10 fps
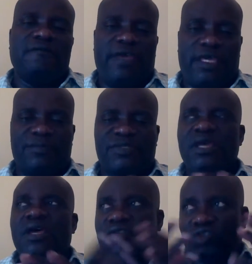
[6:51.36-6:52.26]
verbs?
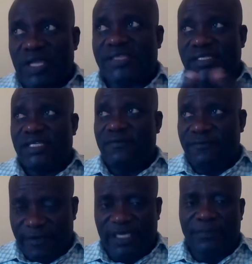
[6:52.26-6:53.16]
Transitive
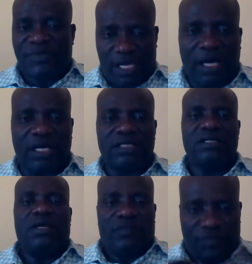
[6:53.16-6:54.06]
verbs
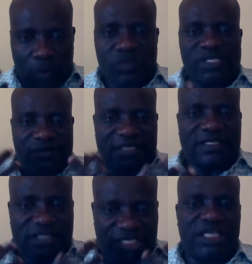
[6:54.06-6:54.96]
are those
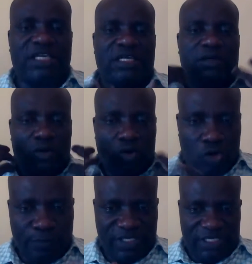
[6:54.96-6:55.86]
that take
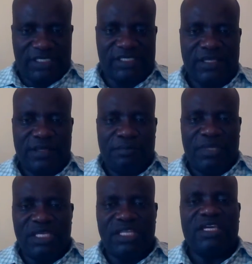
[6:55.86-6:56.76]
objects
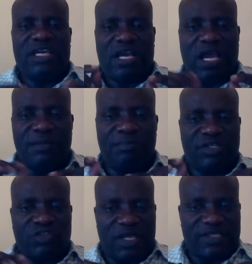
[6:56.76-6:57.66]
meaning can
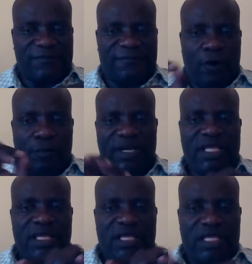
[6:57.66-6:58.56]
be transformed
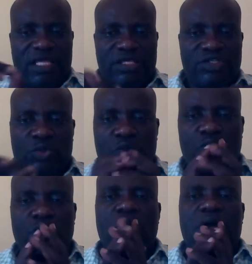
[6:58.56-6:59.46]

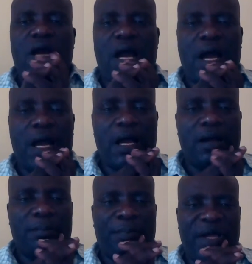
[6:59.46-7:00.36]
into a
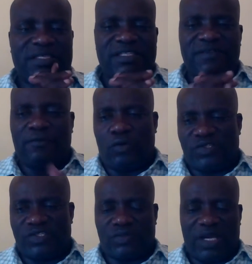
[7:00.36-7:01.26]
passive
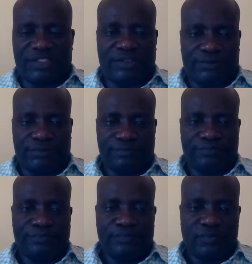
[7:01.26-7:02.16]
construction.
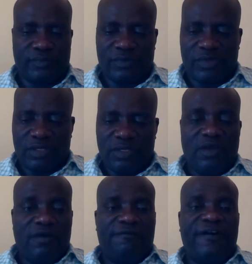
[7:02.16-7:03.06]

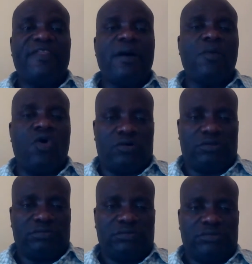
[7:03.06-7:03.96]

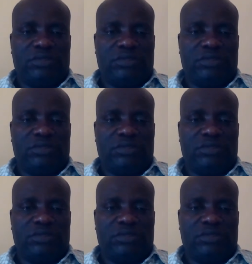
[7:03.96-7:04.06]
Furthermore,